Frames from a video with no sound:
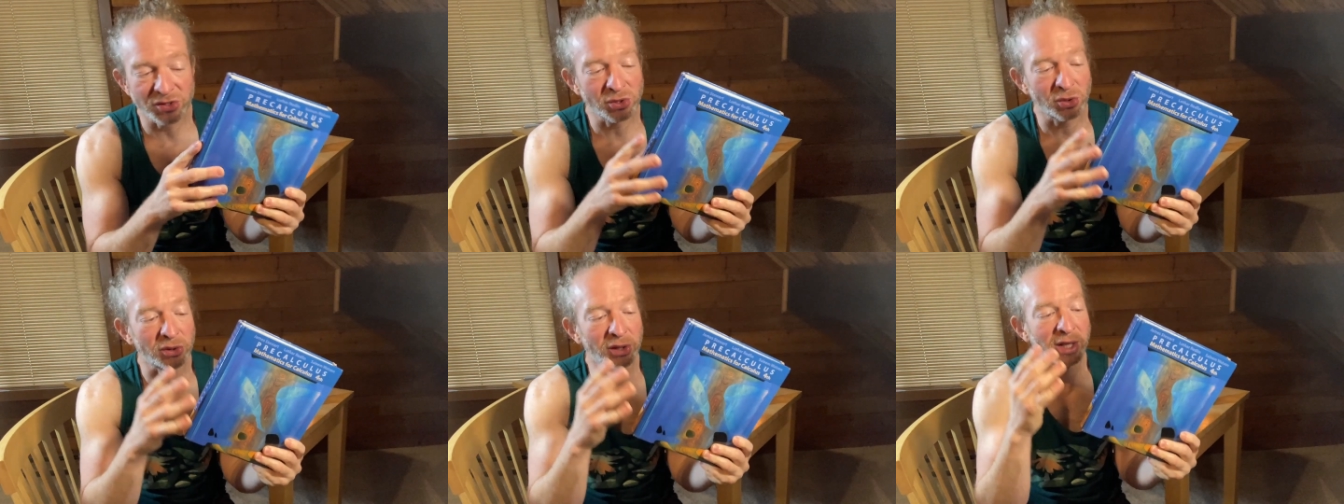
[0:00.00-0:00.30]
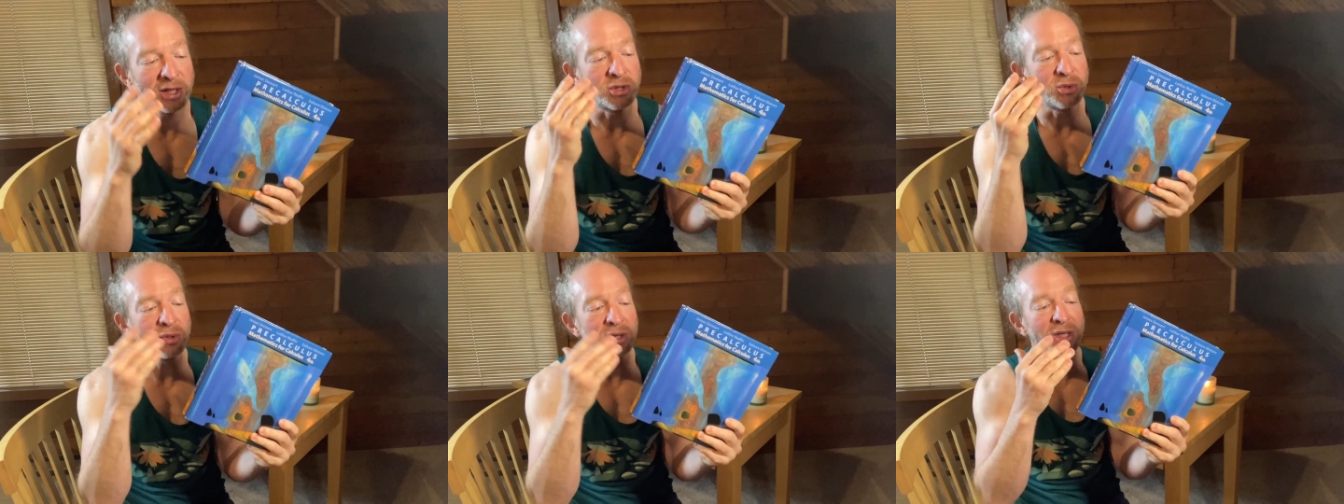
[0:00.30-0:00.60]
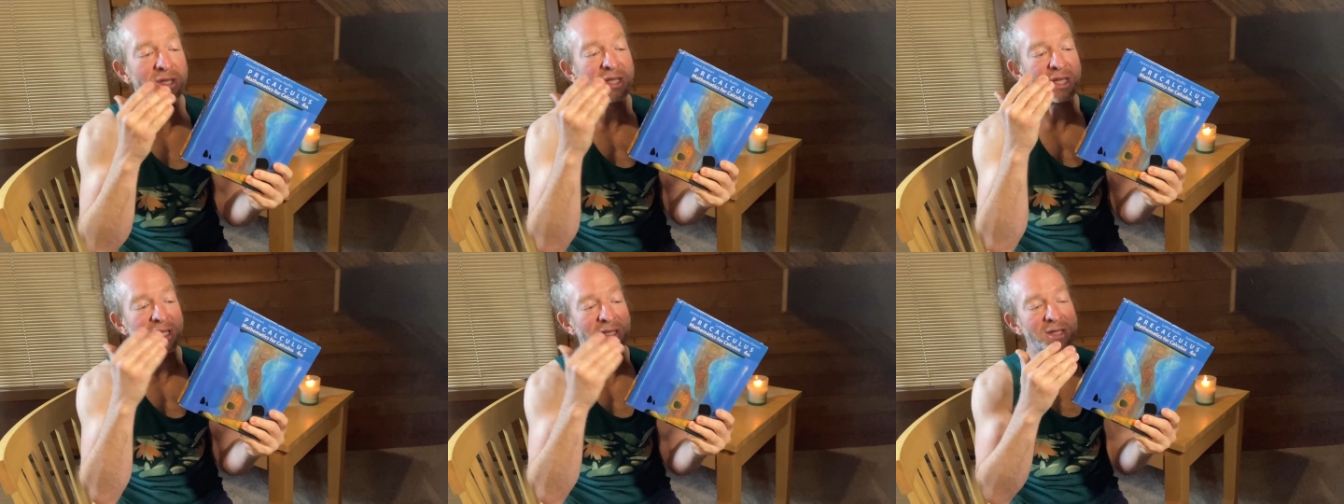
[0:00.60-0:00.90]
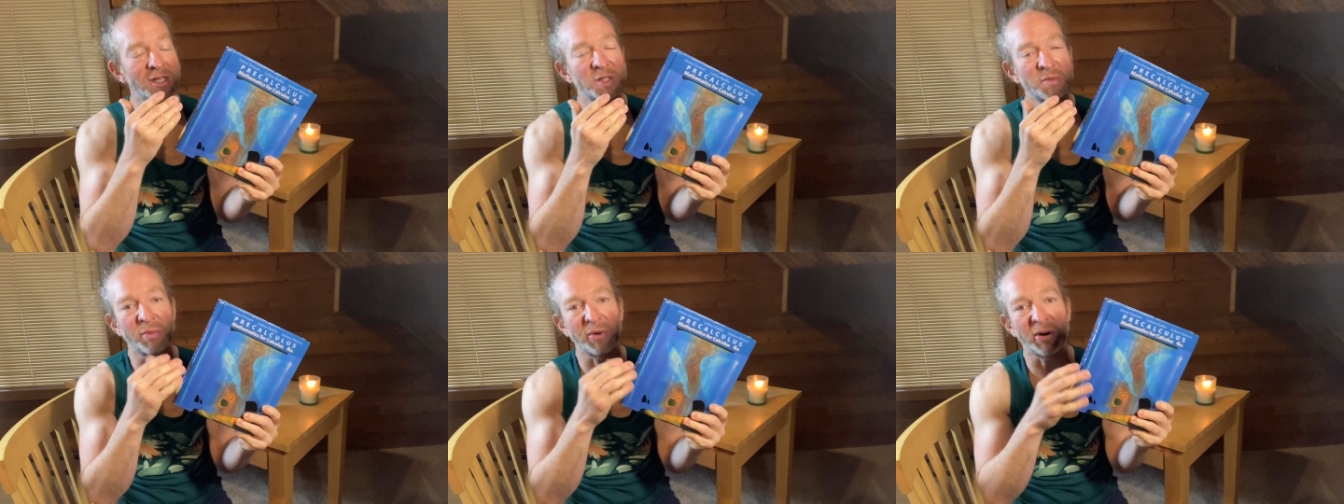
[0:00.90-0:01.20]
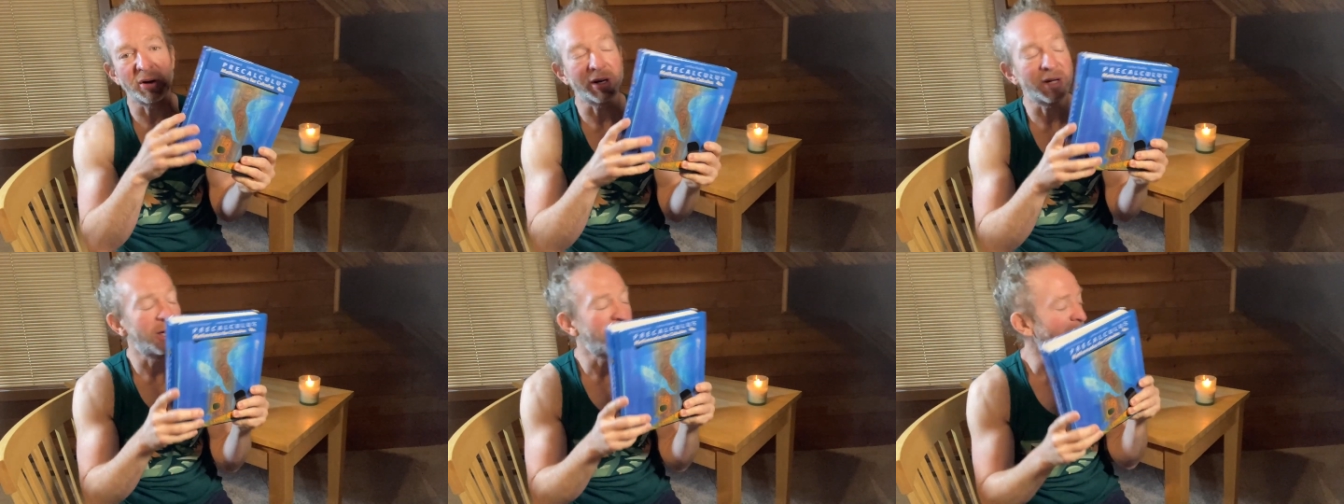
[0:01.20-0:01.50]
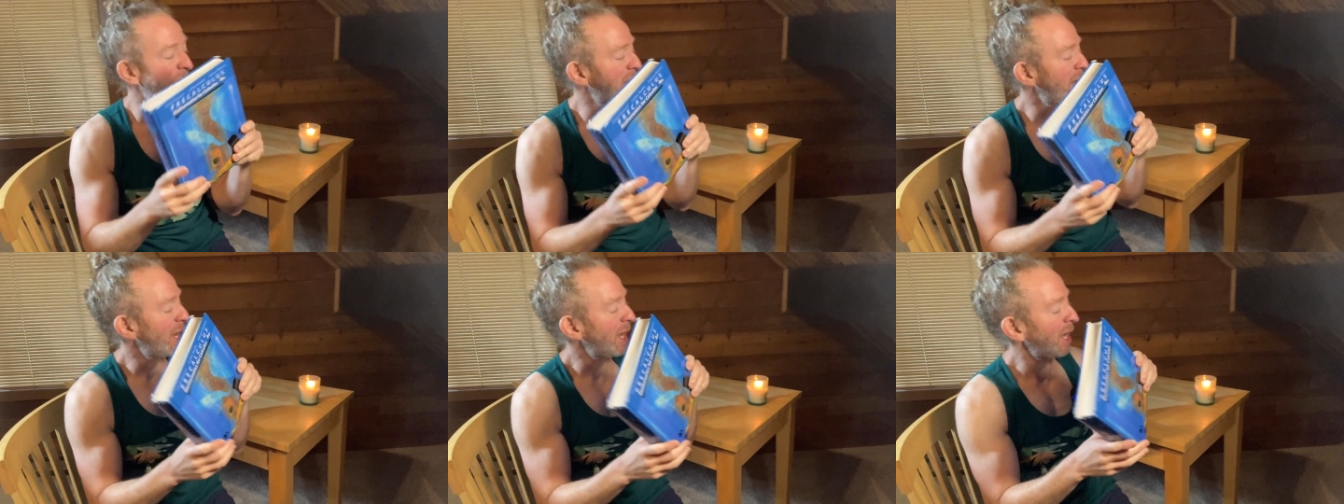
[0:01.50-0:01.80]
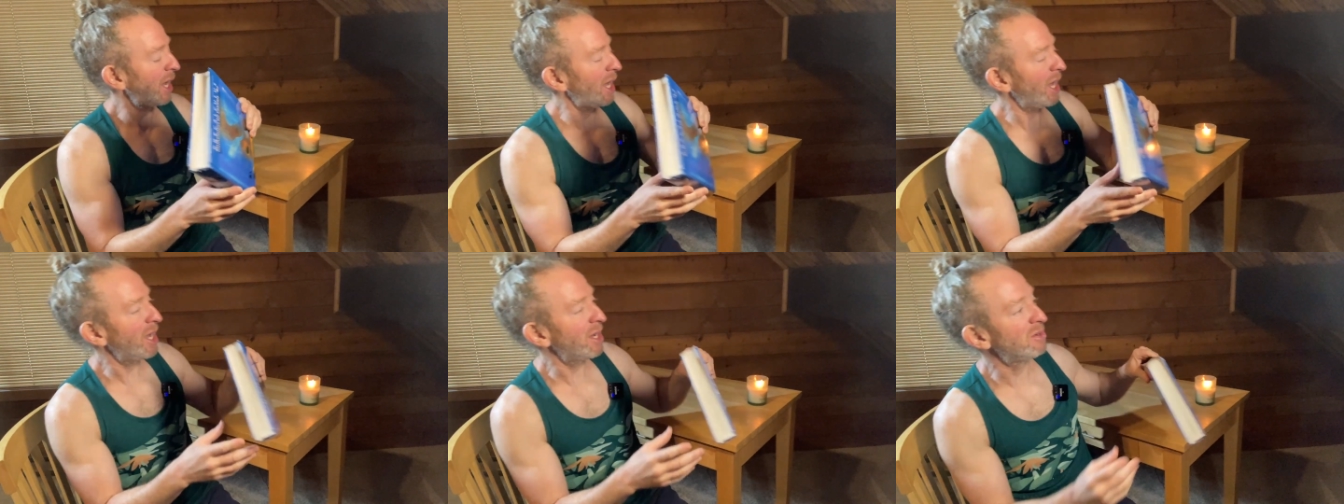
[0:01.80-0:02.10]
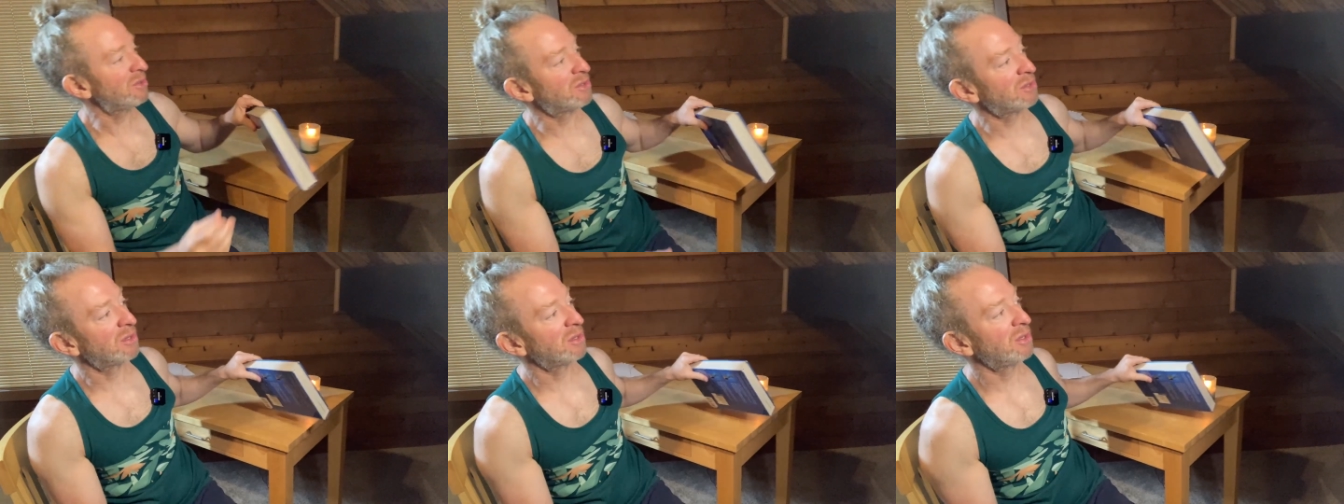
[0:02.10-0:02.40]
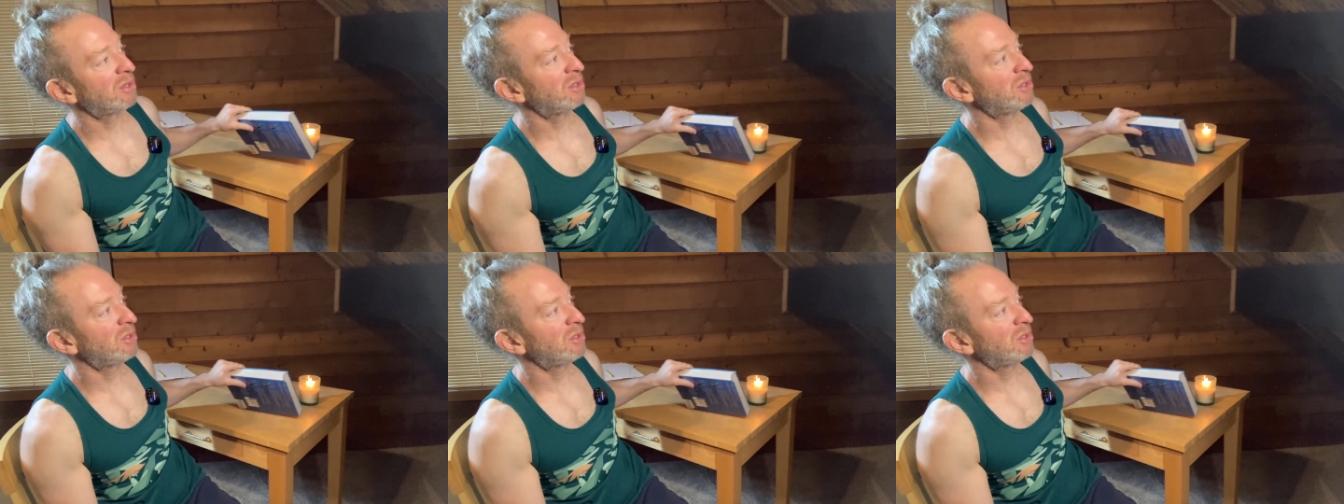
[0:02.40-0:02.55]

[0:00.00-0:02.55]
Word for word: So like you can get this book and